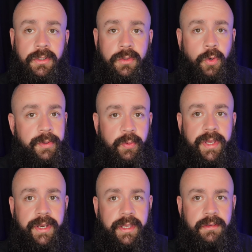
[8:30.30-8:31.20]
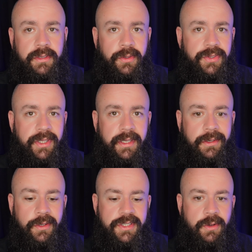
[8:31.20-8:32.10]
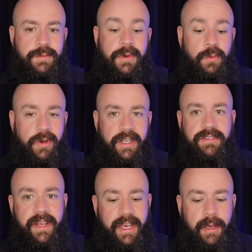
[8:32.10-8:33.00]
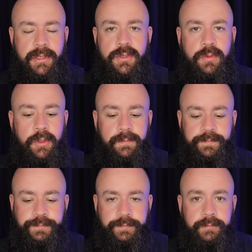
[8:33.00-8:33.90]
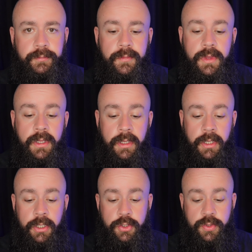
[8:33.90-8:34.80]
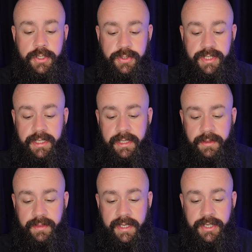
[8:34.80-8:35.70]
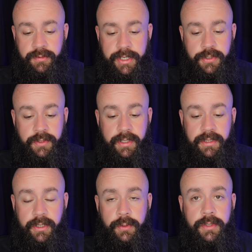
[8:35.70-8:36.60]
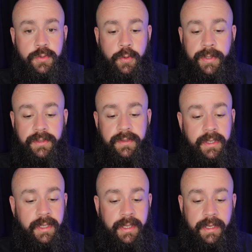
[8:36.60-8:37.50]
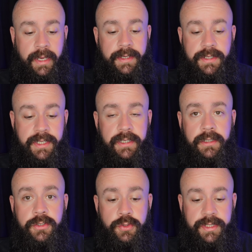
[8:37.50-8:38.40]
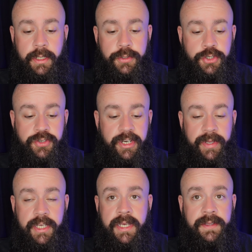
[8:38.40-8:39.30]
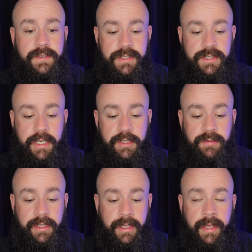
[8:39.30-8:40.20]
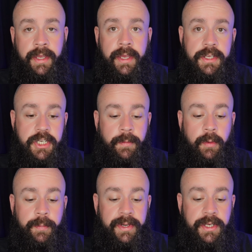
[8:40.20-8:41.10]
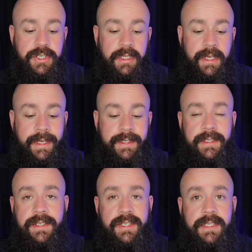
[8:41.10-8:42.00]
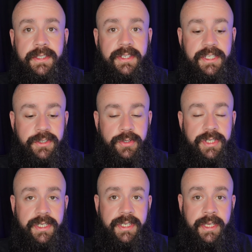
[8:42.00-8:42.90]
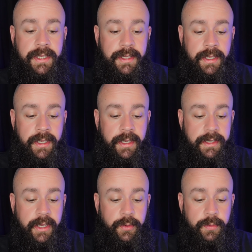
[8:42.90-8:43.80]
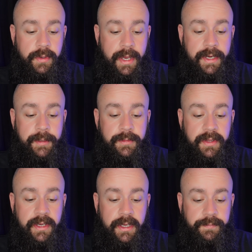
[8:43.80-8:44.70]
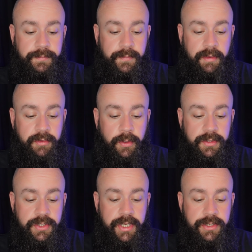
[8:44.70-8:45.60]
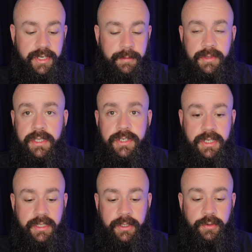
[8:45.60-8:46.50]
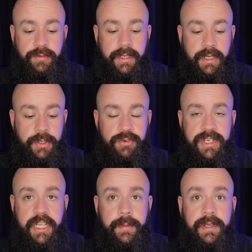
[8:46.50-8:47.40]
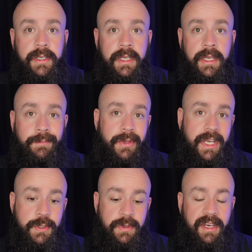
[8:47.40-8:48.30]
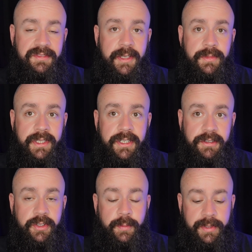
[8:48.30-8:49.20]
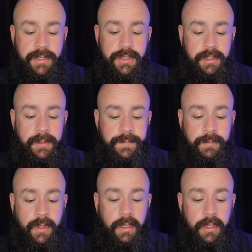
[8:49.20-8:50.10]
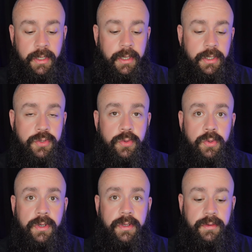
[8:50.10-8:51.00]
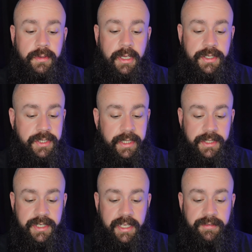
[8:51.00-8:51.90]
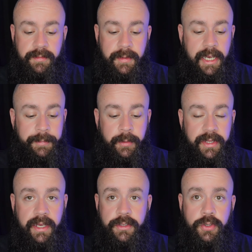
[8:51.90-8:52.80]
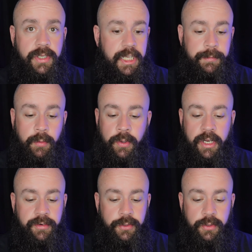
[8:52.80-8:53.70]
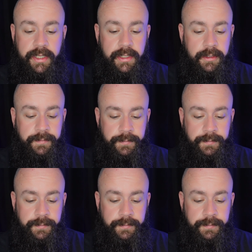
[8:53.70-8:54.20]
Don't be wary, thinking, oh, it's a smart Wi-Fi app and so on. So as you'll see, that's it registered in the cloud, it's opened, and it's here. So it tells you straight away it's added successfully. It's come up with Peninsula ITC-306A. Now, I named it that. If you want to change the name, you can just click over it and rename it. But that's what I've named it here for the Peninsula. So I just click save, I'm happy with that. You can name it whatever you like.